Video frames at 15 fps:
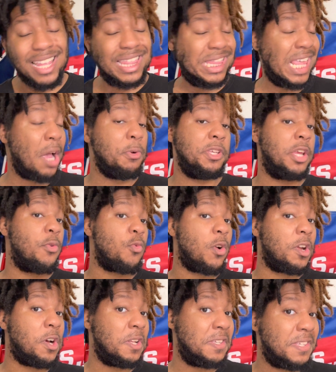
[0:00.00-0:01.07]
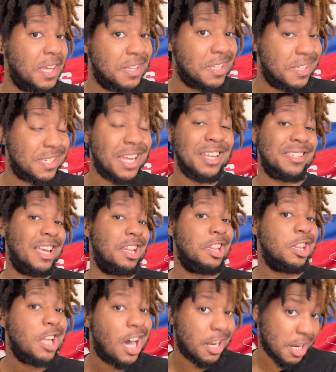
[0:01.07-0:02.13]
That was a run-on sentence. That is a
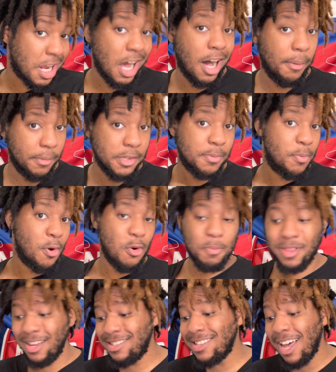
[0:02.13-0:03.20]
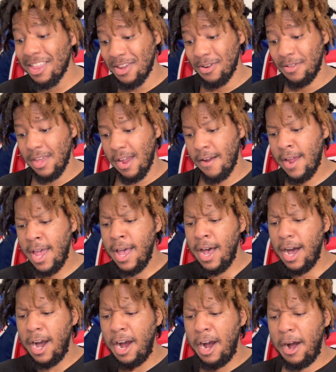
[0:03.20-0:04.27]
lot of commas, bro, but that's not here nor there.
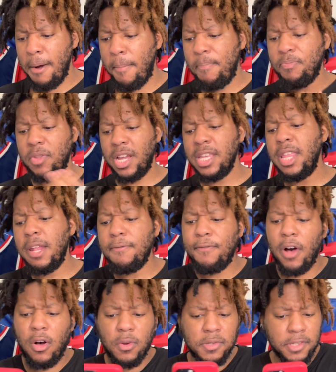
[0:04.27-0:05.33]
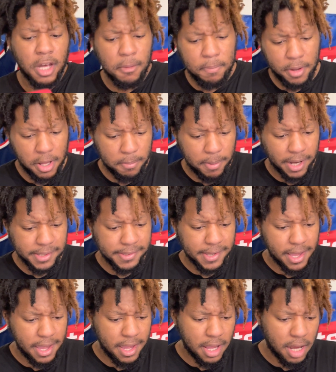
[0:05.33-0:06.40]
He then follows up by
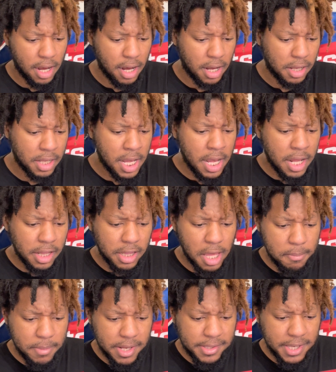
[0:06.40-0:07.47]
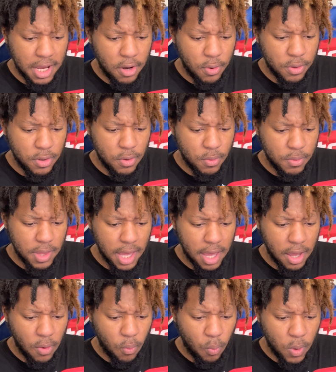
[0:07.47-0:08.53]
saying, let me tell you
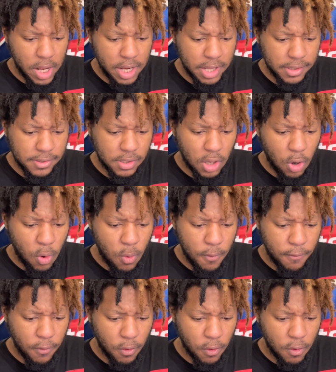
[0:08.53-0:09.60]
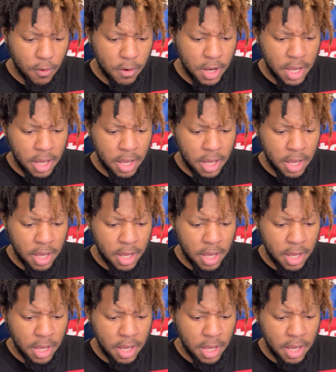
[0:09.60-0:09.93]
that when it's over,